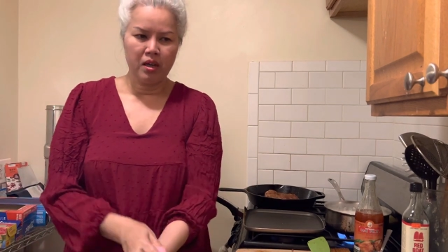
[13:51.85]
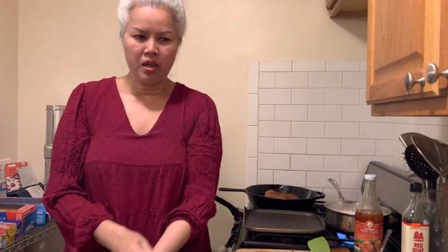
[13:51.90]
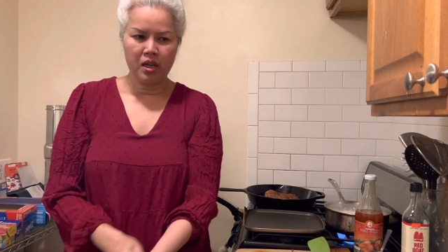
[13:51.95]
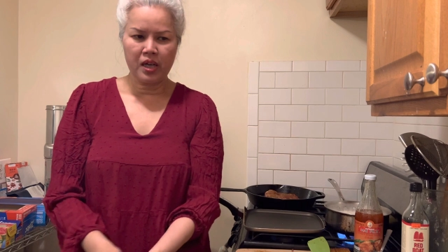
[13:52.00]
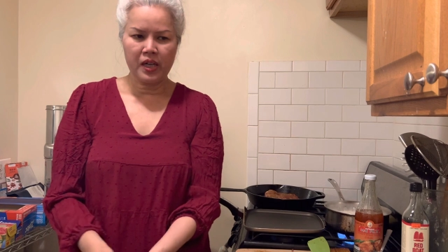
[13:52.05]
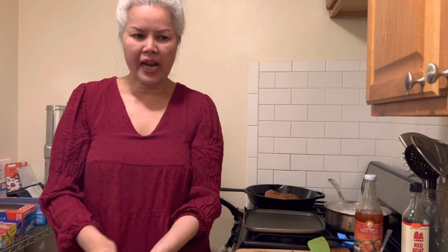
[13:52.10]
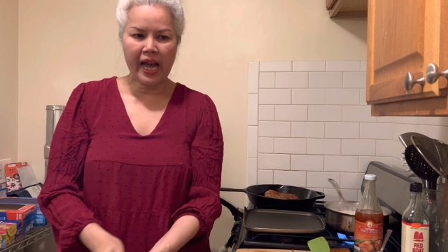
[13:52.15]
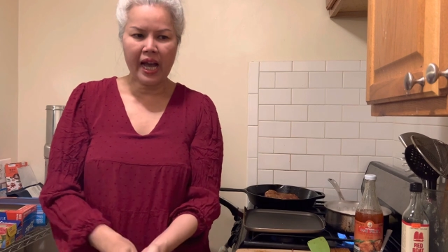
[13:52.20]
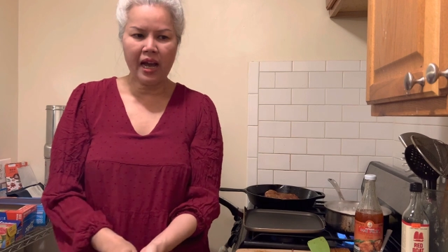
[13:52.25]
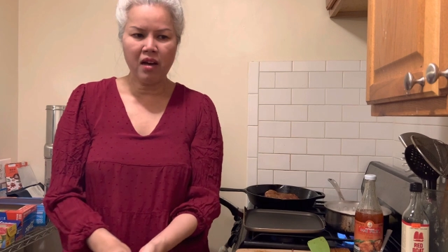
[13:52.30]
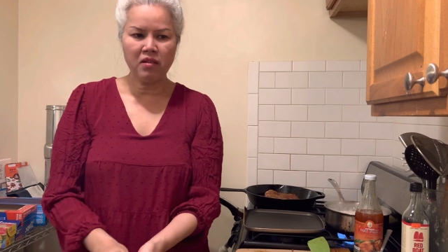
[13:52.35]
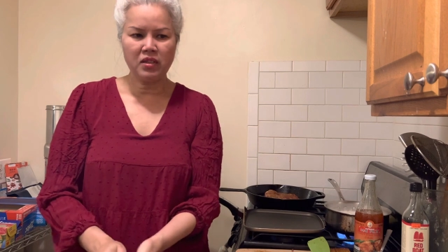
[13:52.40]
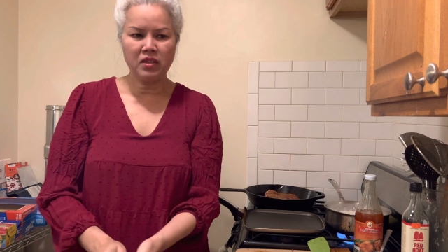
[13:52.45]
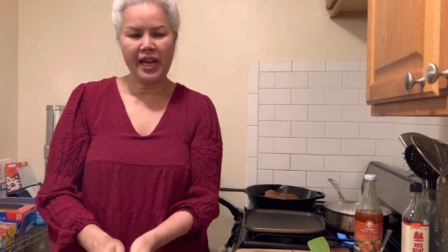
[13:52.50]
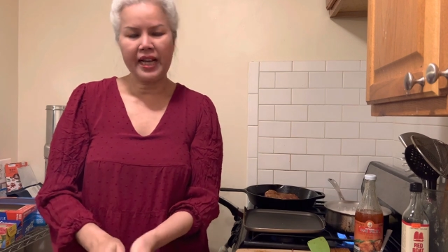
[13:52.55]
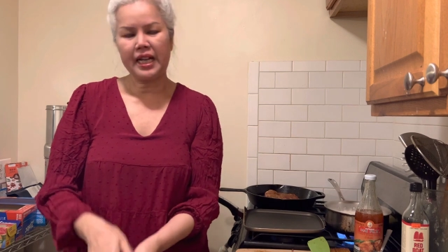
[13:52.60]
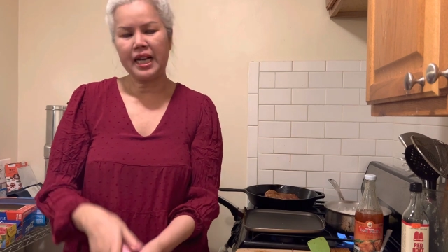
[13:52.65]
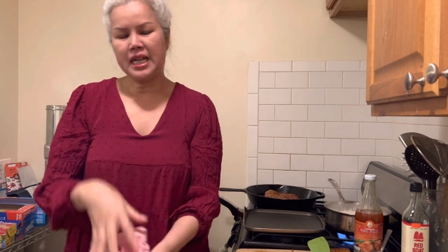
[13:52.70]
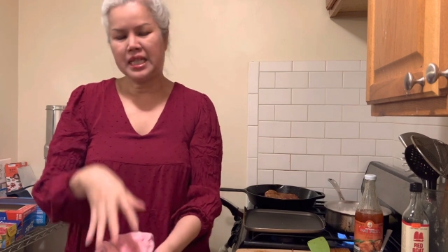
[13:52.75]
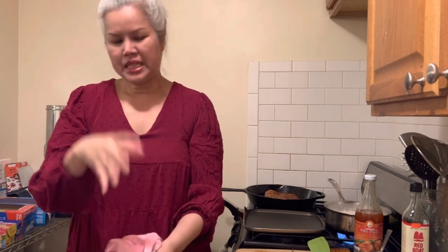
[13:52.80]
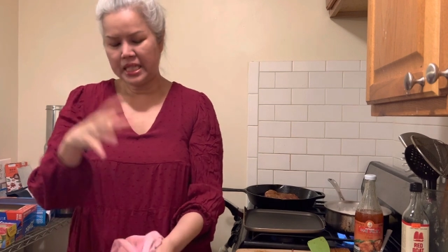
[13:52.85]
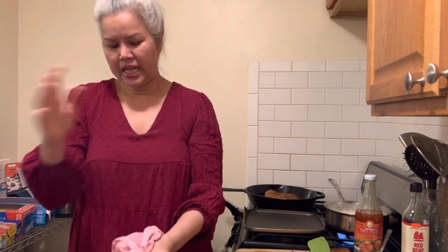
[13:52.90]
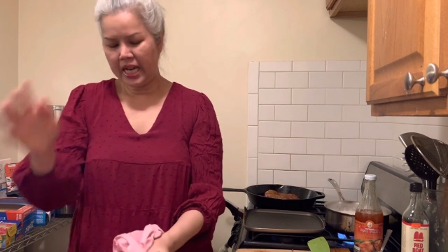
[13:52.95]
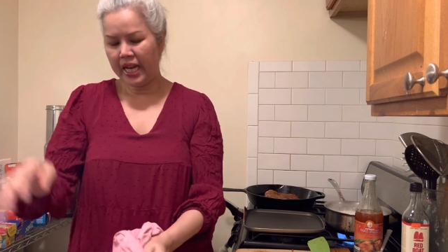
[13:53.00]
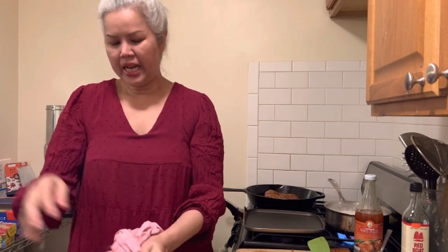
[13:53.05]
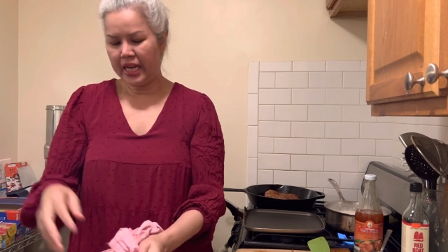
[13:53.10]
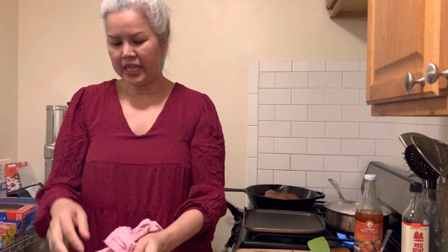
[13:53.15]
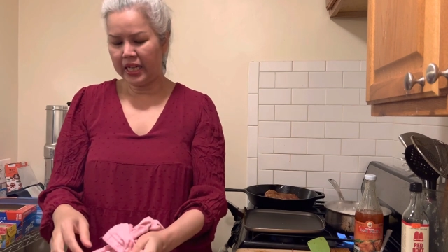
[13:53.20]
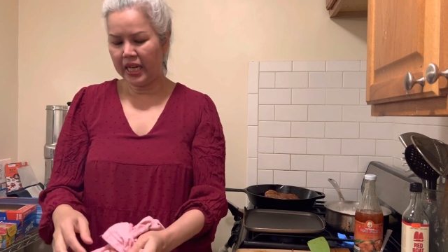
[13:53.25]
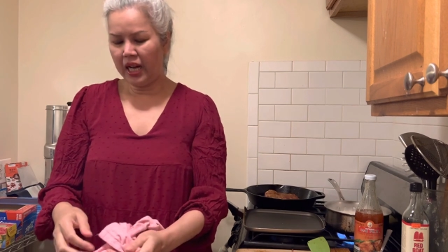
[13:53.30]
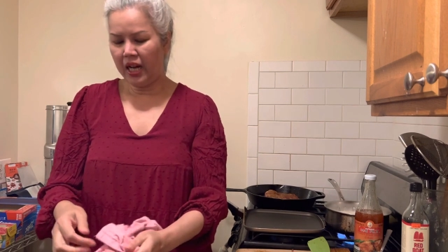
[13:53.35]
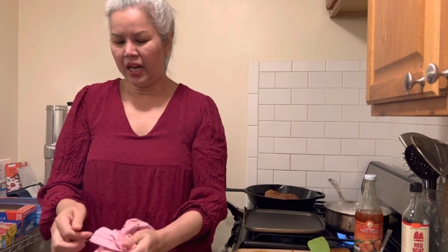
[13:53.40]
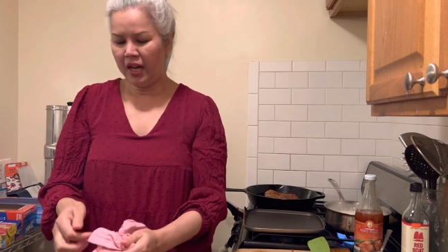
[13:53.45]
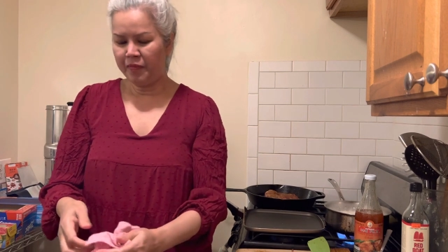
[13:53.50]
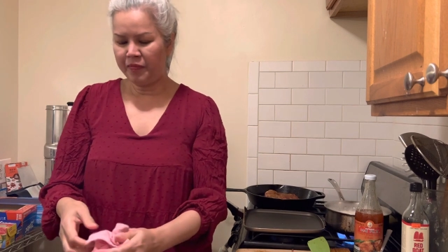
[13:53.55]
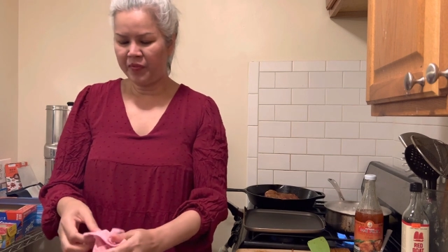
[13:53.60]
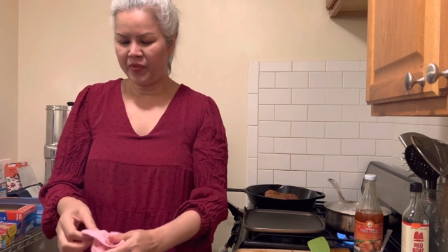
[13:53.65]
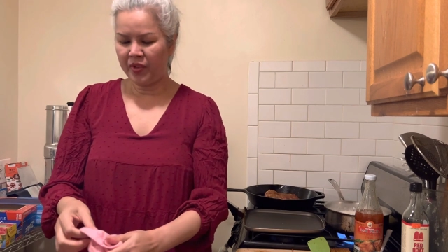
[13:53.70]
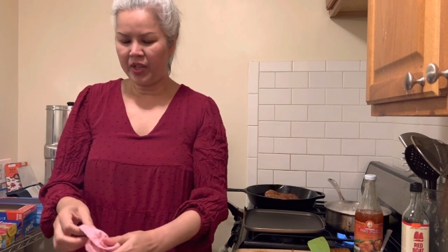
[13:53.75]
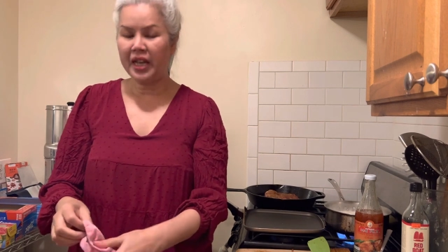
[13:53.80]
ground, like I said,
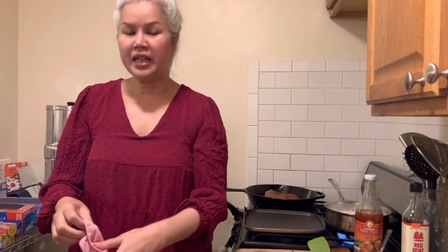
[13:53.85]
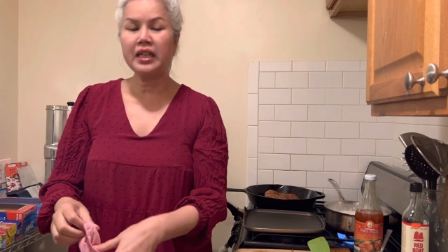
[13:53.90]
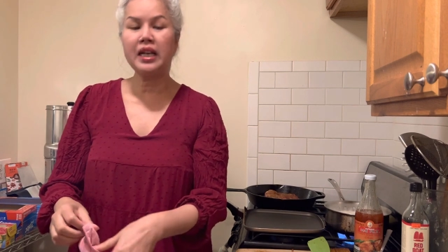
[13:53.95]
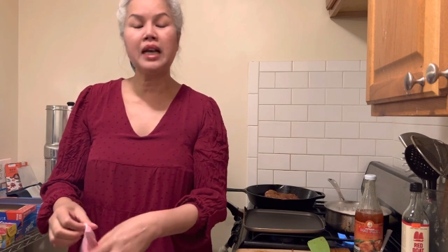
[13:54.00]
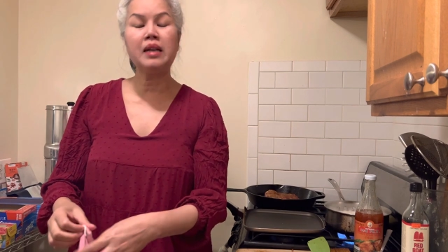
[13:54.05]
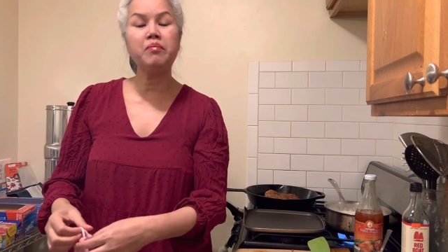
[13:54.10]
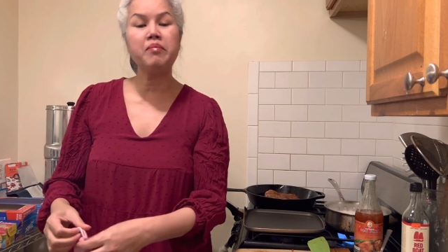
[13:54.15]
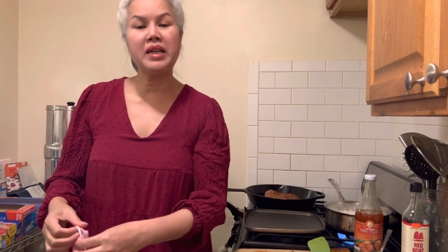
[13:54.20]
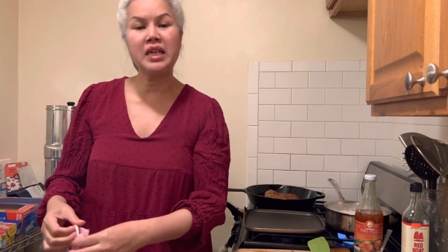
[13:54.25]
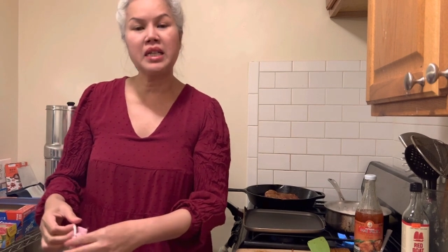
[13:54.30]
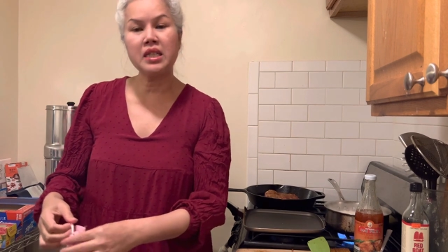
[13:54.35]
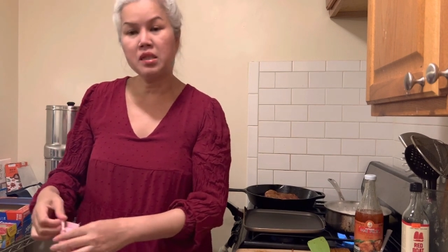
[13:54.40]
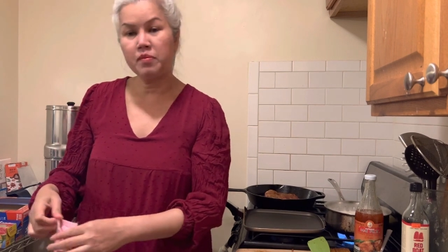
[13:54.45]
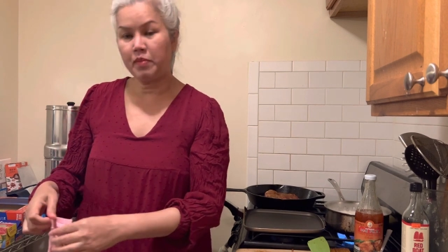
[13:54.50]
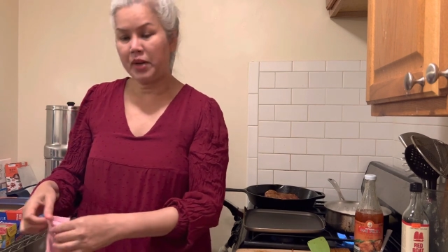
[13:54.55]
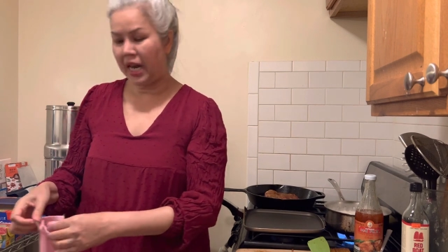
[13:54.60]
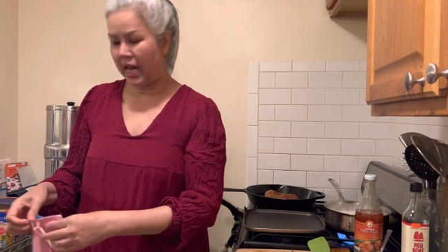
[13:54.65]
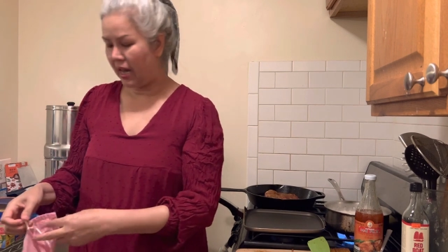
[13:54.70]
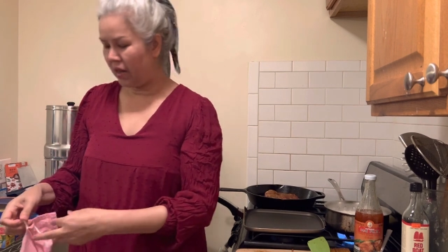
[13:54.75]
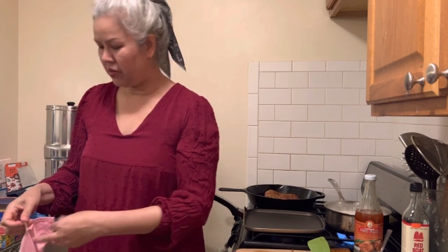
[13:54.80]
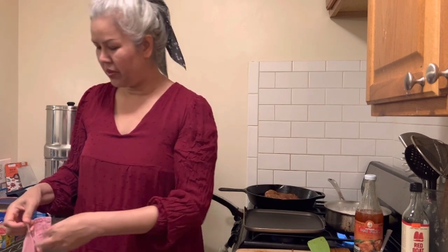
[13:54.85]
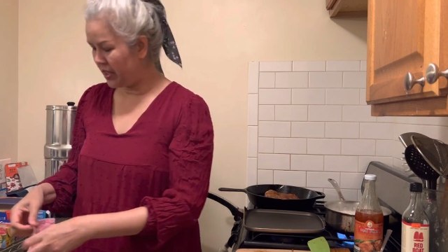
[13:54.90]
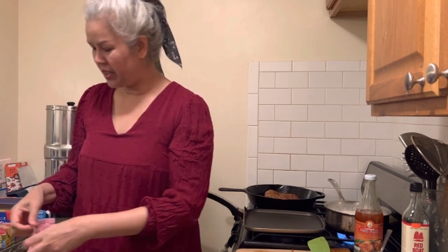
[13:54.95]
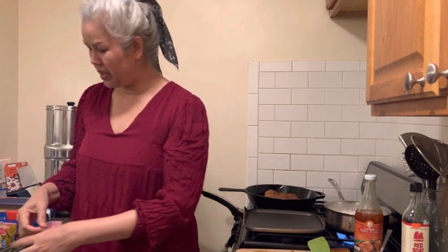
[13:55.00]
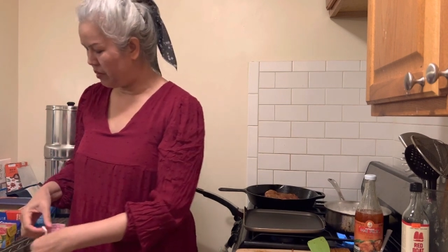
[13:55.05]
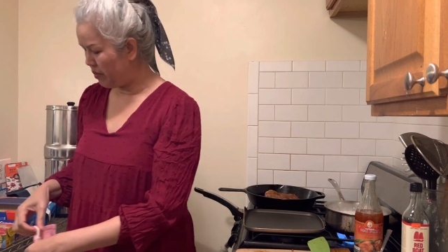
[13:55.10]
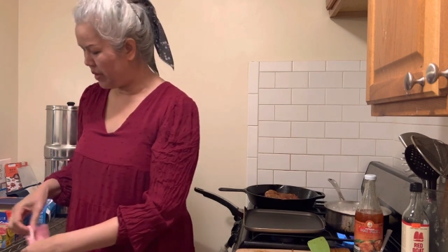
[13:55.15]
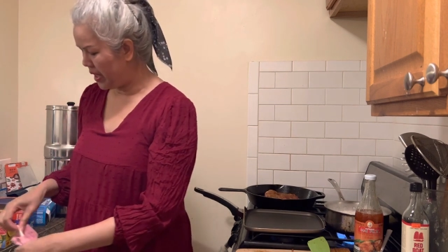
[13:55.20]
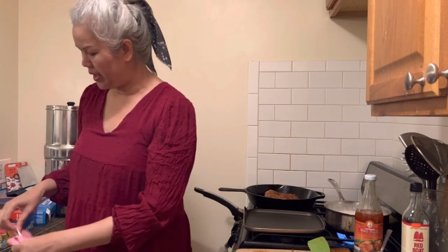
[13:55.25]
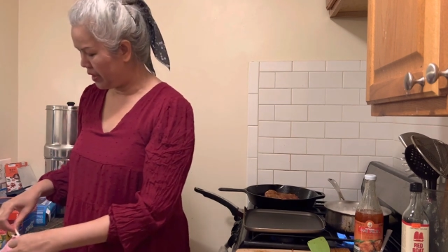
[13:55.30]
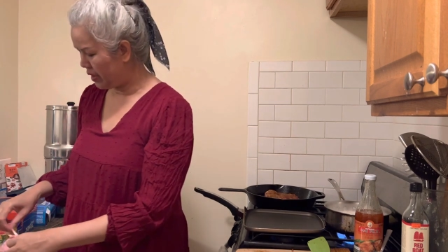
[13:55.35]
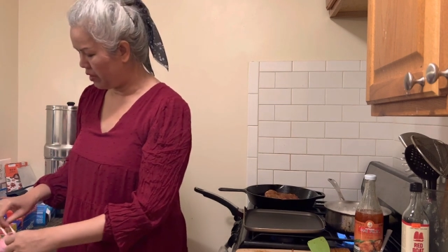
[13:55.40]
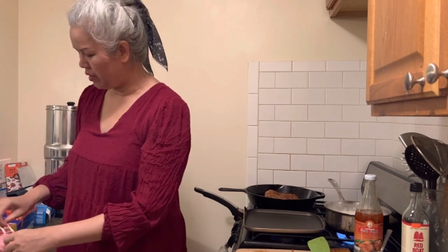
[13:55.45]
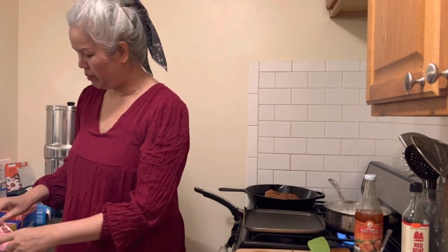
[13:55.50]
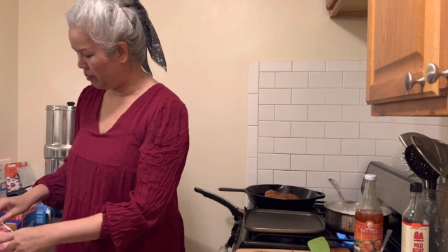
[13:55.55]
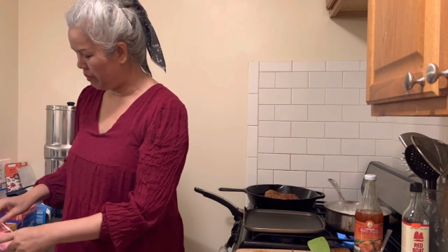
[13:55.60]
um, and then bean sprout in the middle.